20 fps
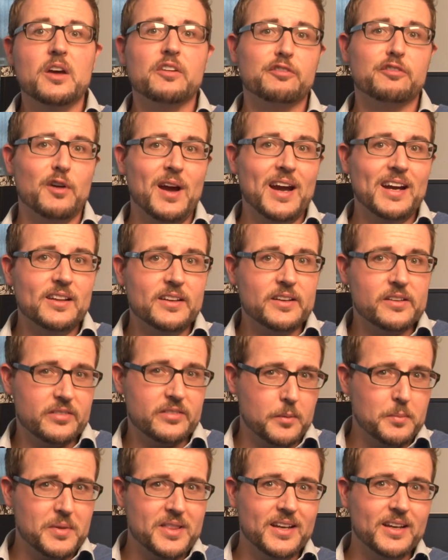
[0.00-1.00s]
Frankly,
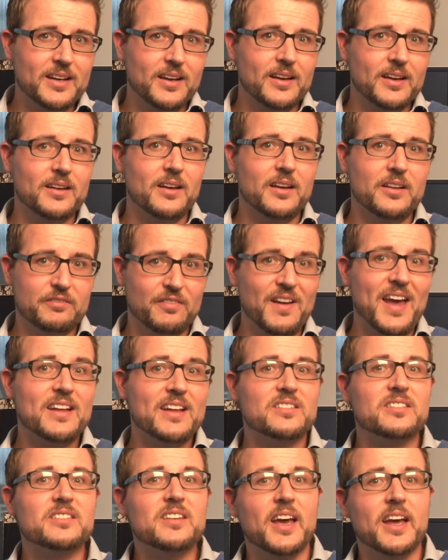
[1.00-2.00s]
some of the uh,
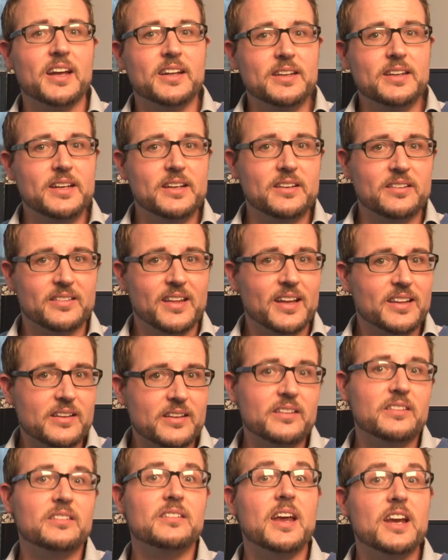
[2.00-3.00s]
advanced techniques that
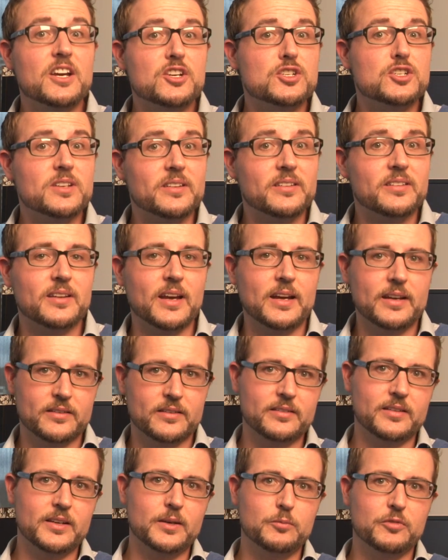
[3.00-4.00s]
these nation
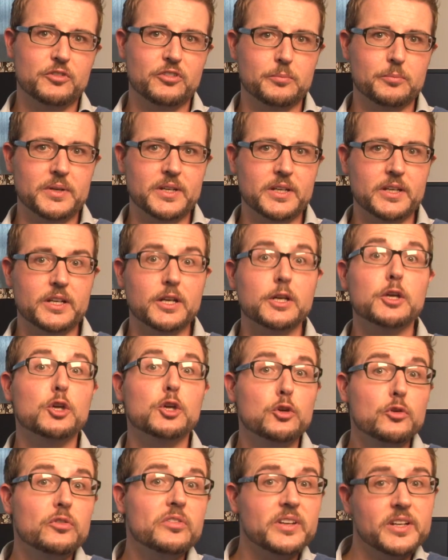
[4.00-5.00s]
states seem to be
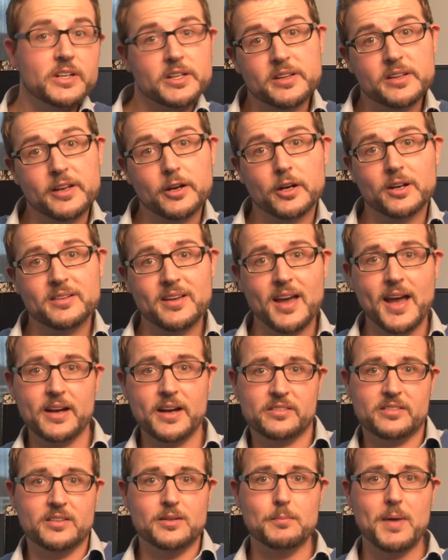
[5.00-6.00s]
using in their
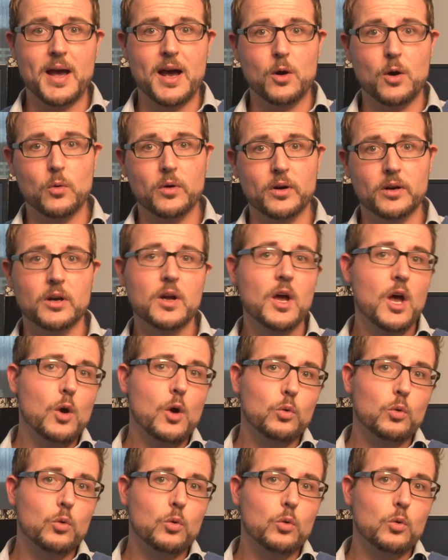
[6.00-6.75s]
attacks and malware